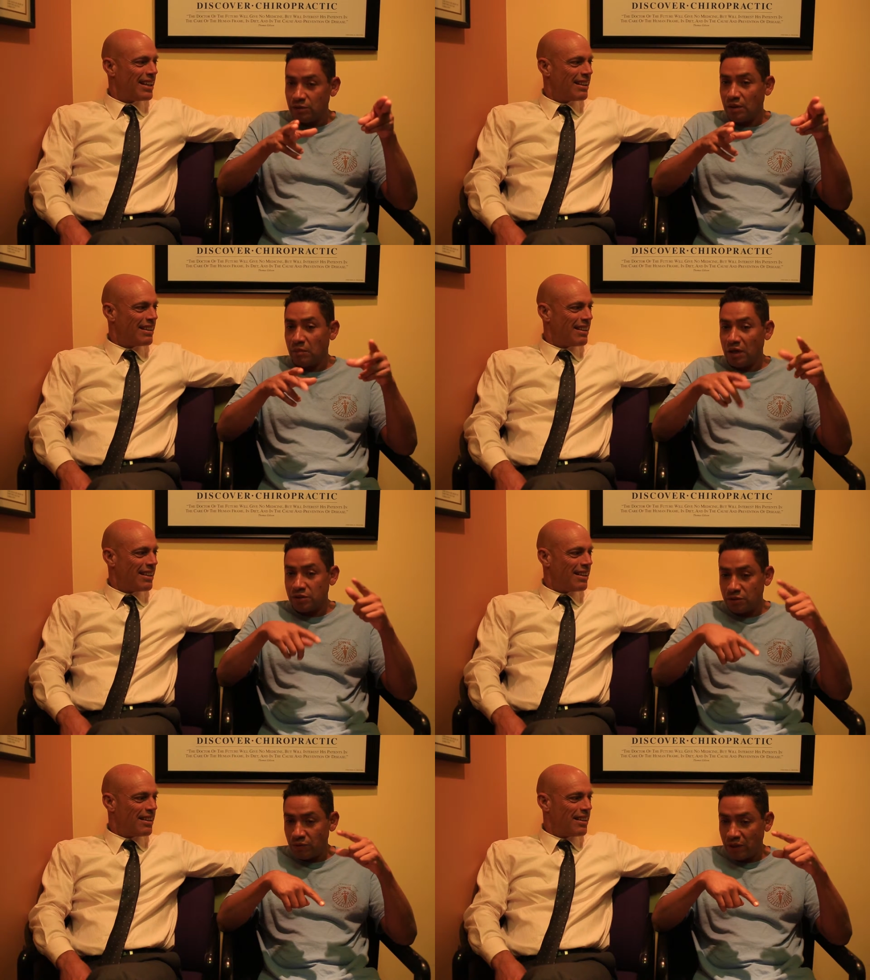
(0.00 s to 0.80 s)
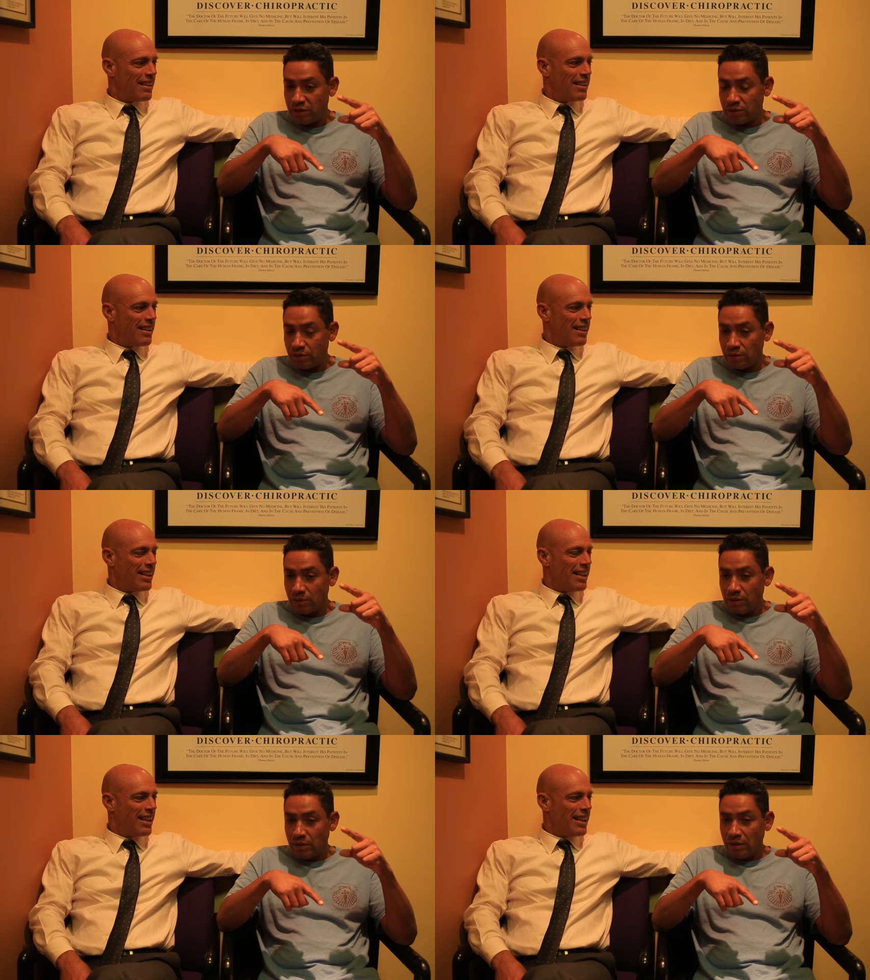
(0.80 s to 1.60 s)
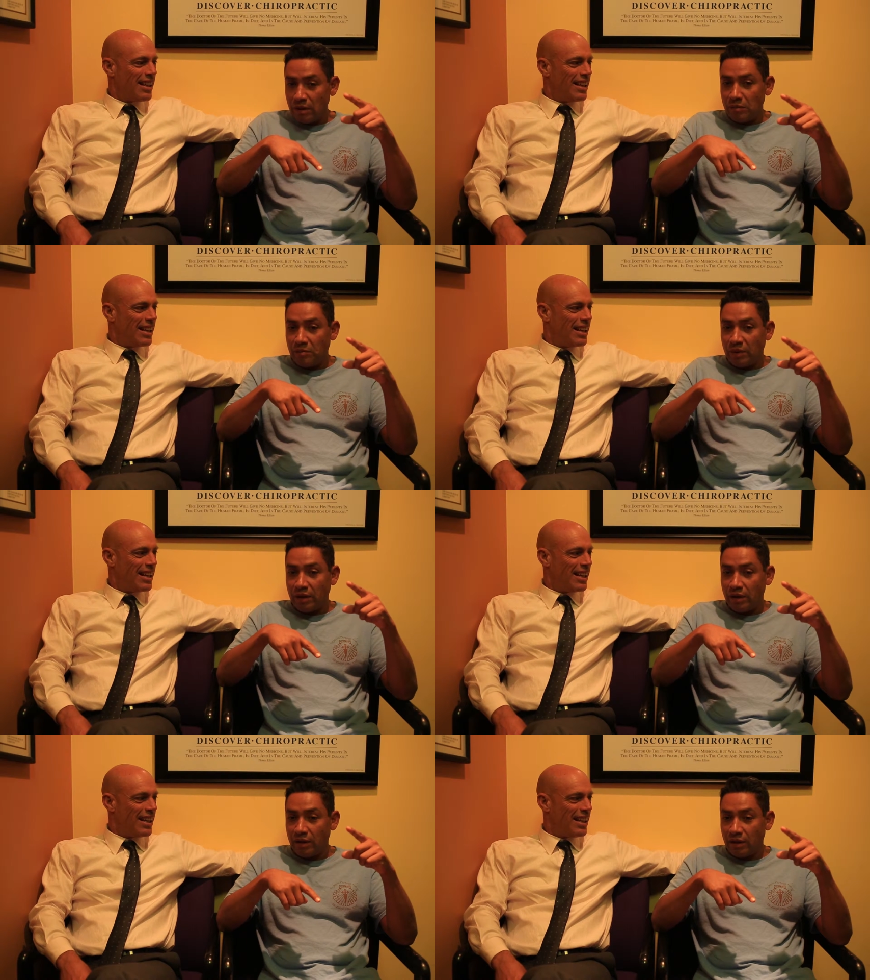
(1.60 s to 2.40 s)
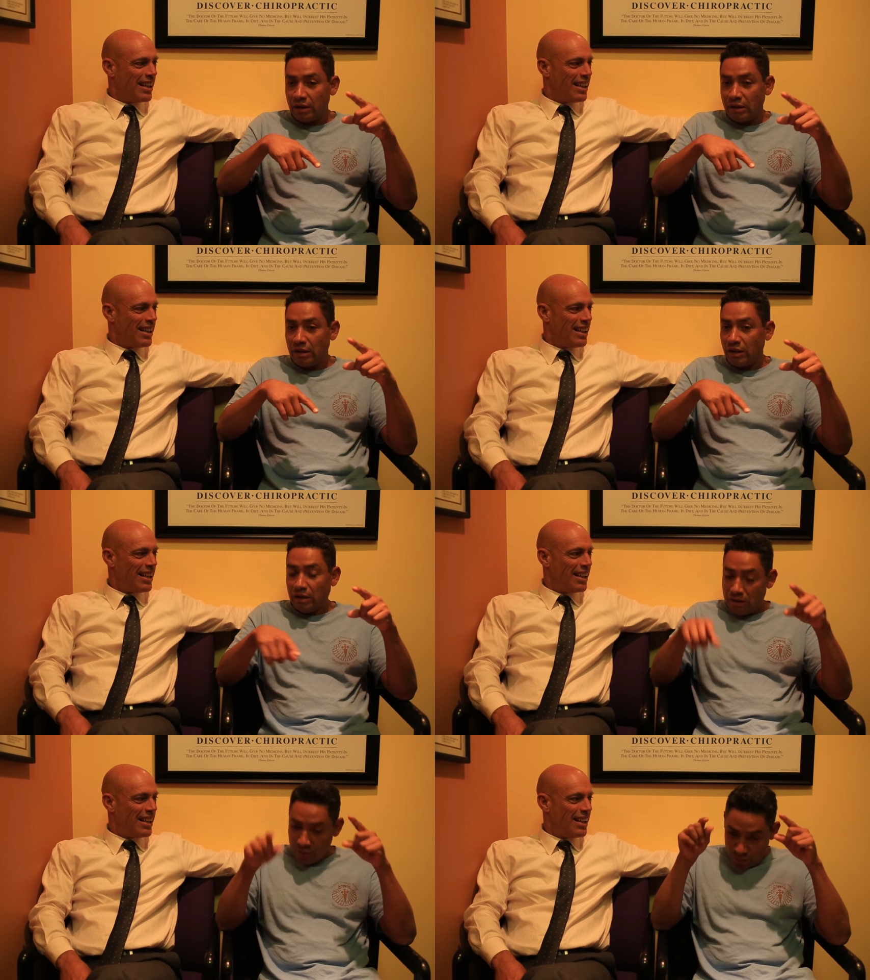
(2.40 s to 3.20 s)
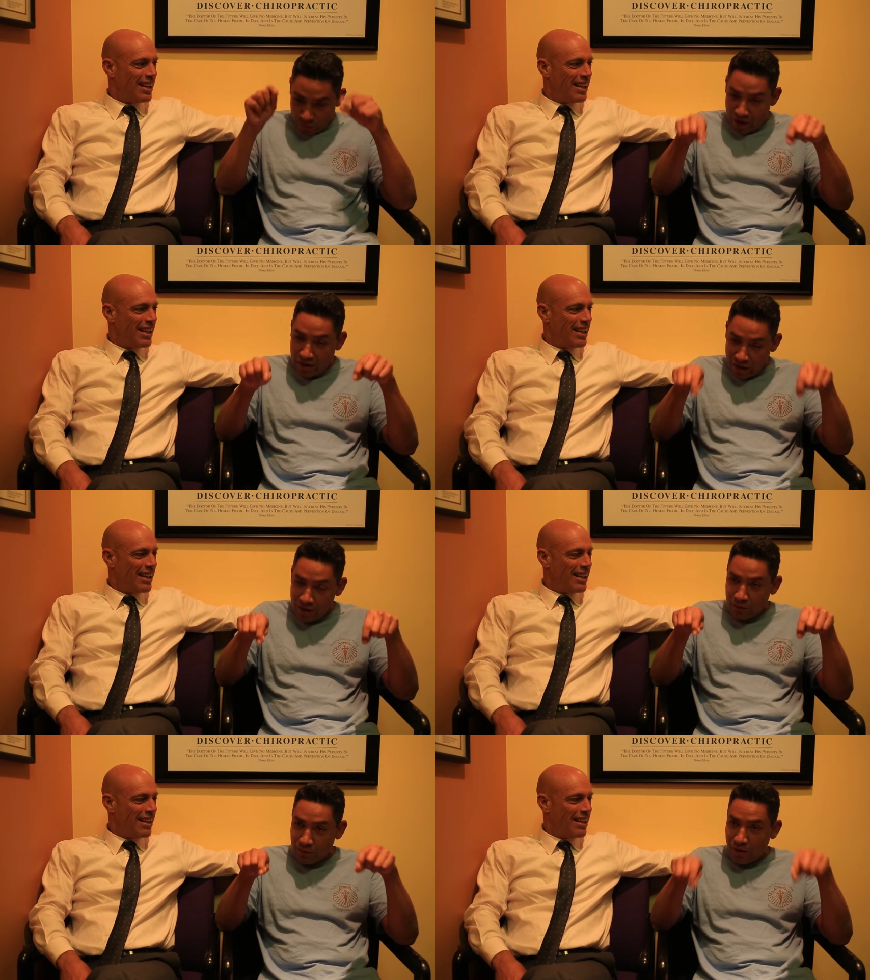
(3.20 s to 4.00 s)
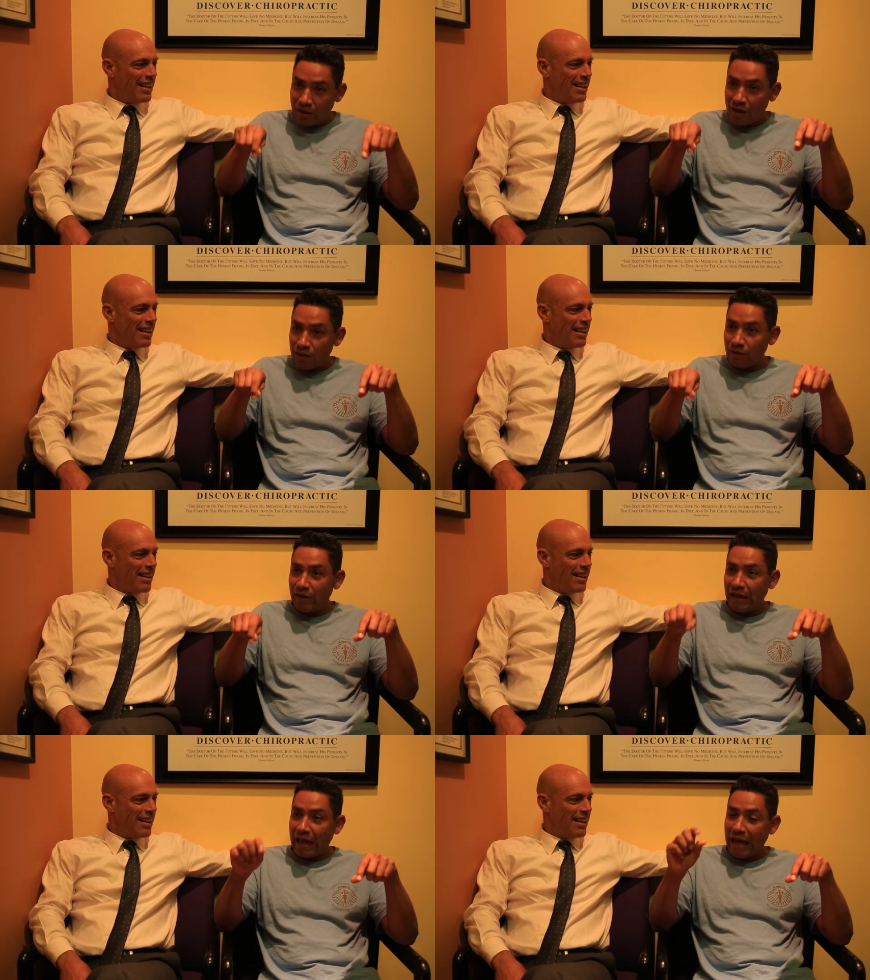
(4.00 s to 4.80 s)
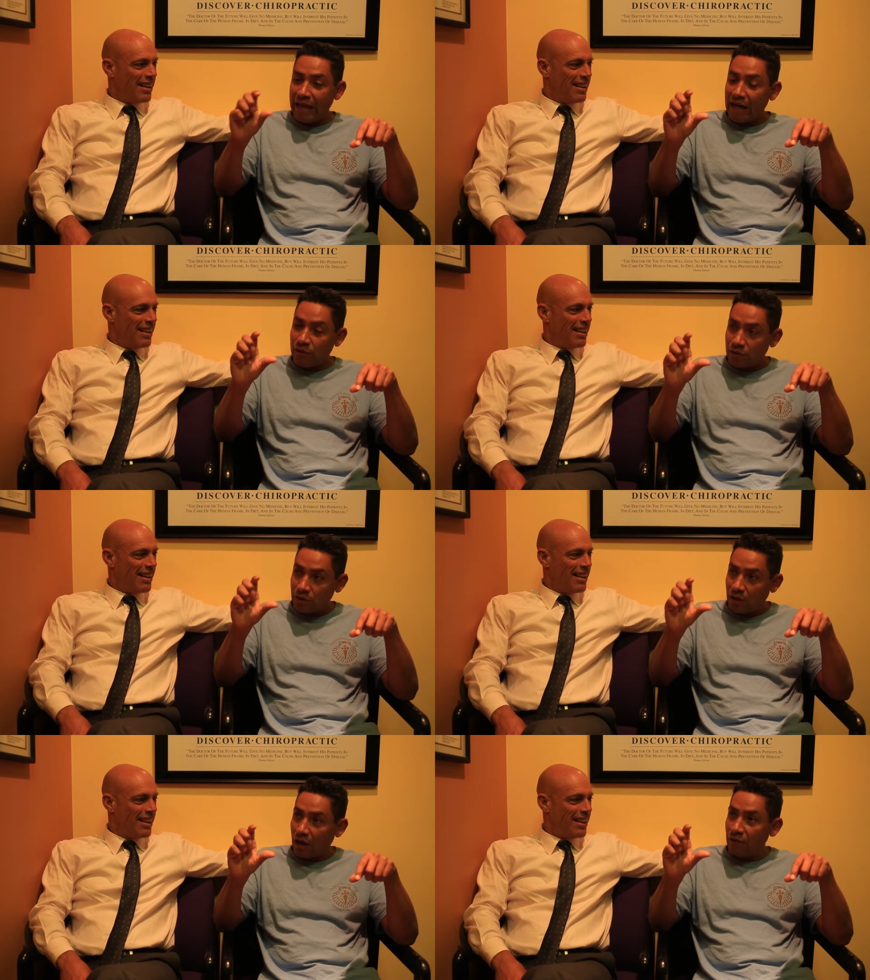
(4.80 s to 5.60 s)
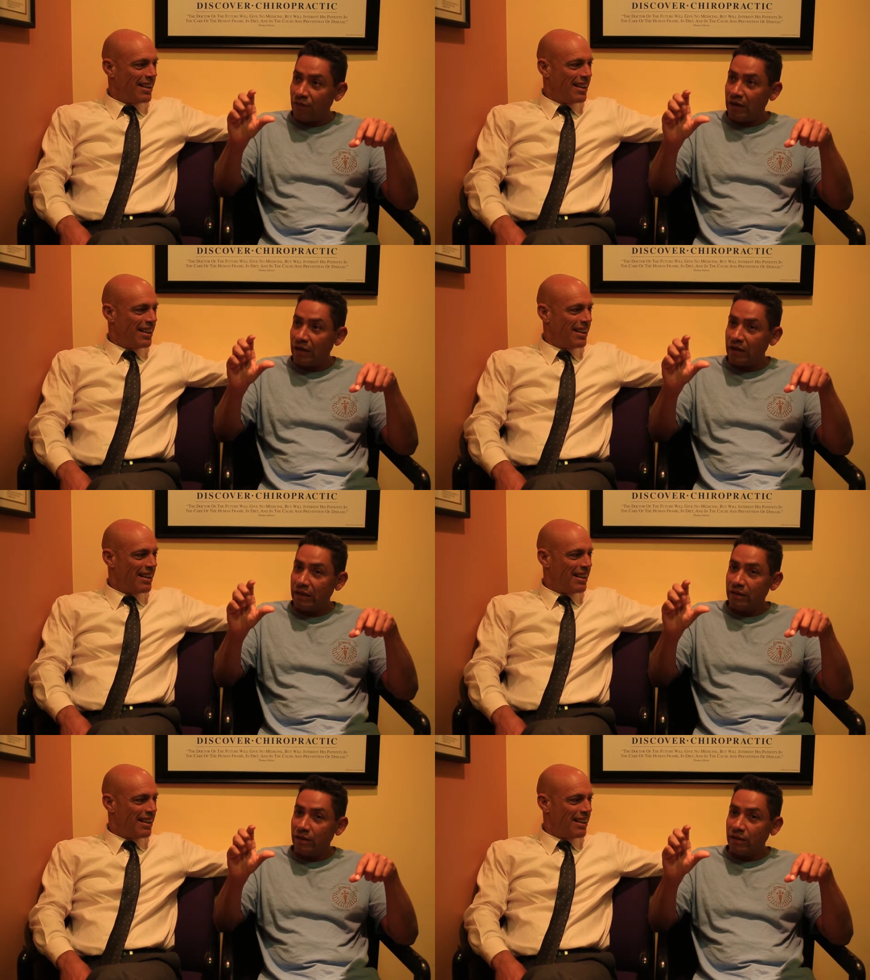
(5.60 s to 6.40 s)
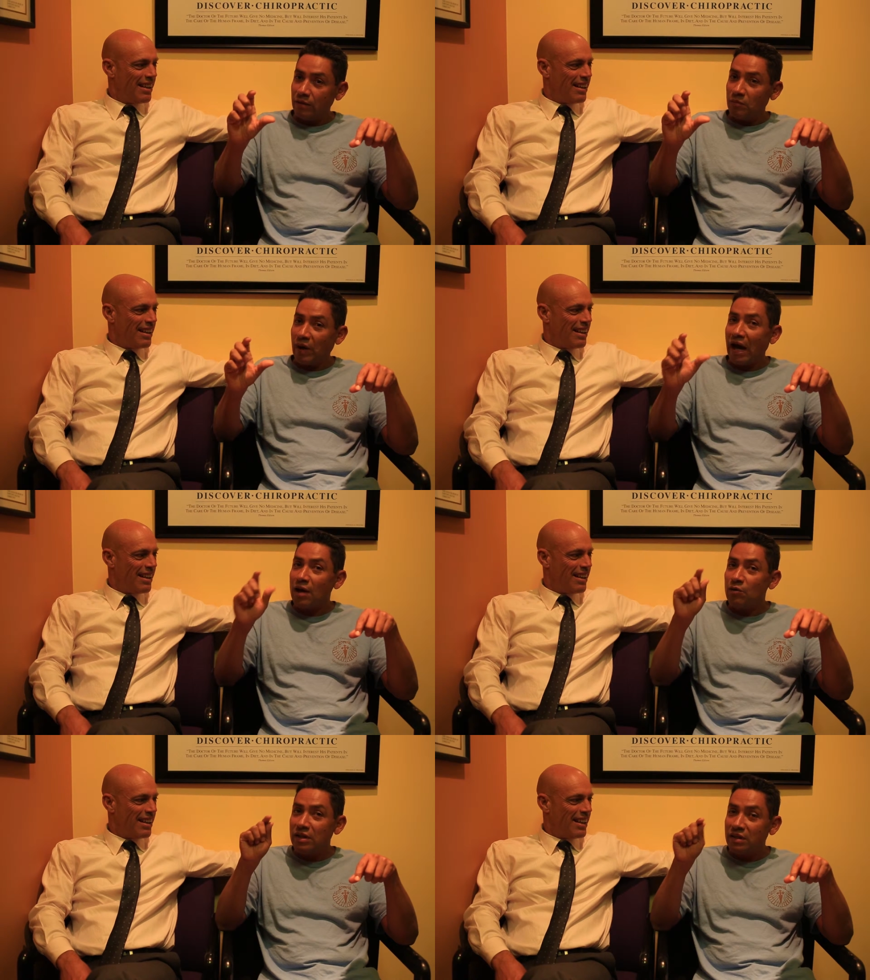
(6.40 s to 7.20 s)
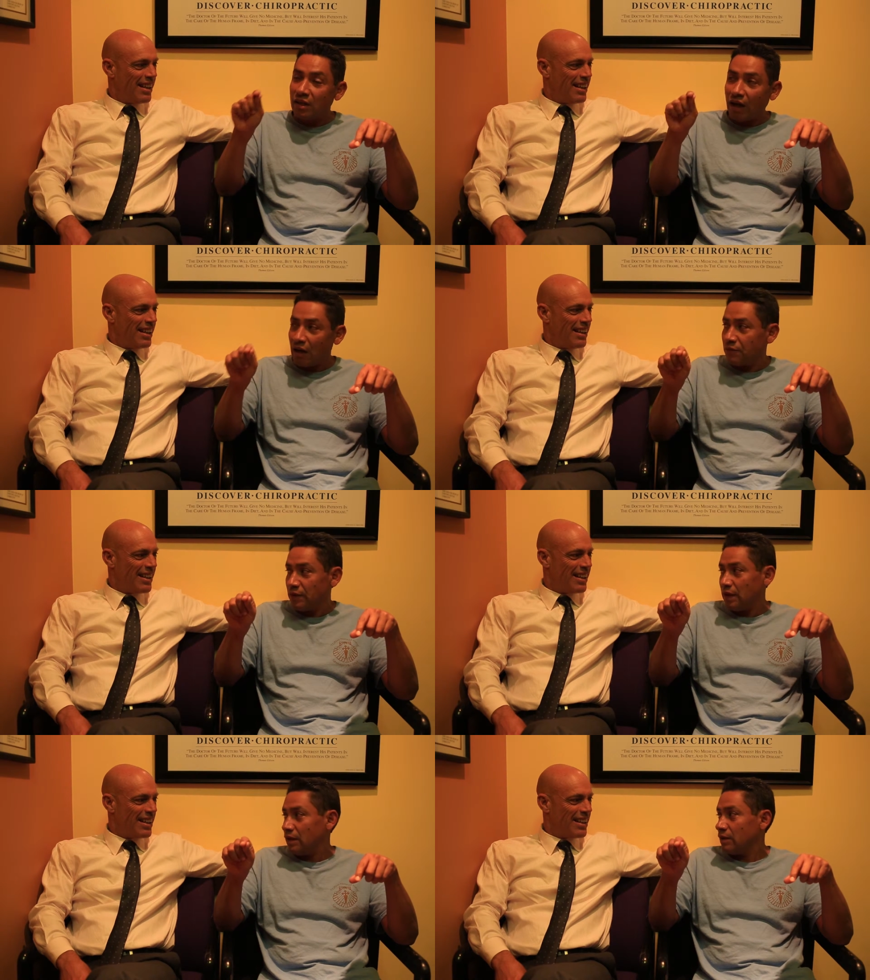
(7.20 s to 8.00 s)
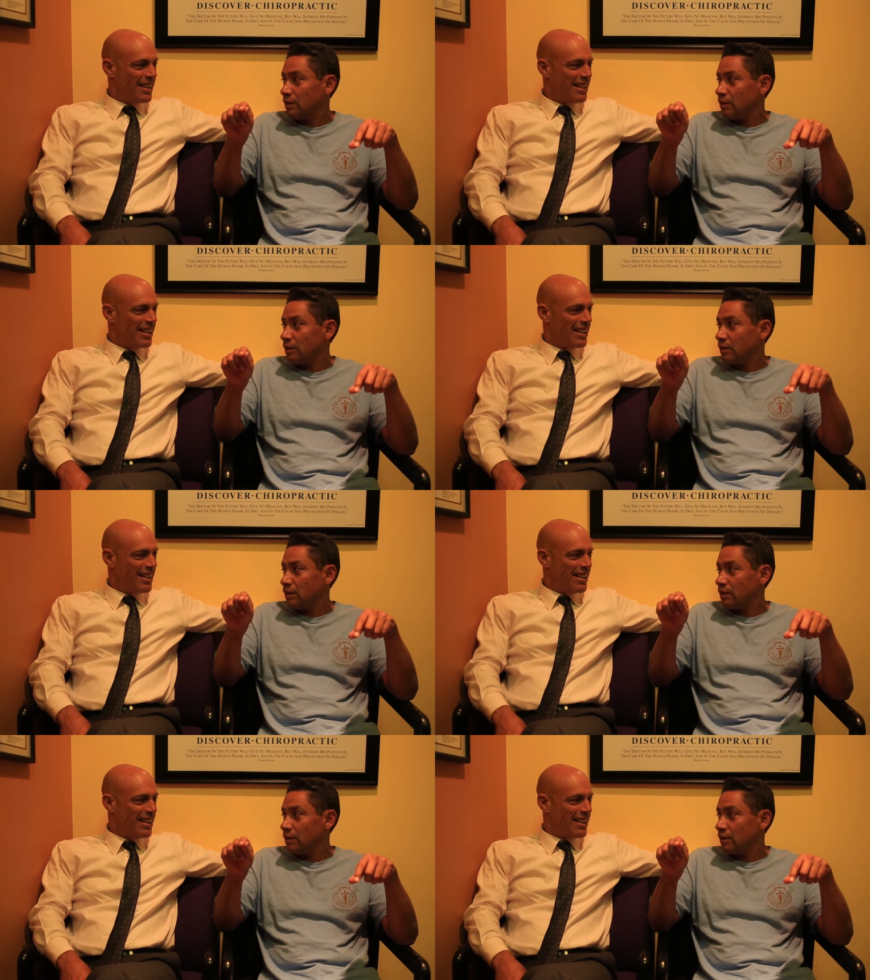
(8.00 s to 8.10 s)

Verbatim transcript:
Speaker 1: to the monster drinks, but uh, right now, right now, eight ounces of coffee, but I don't need the coffee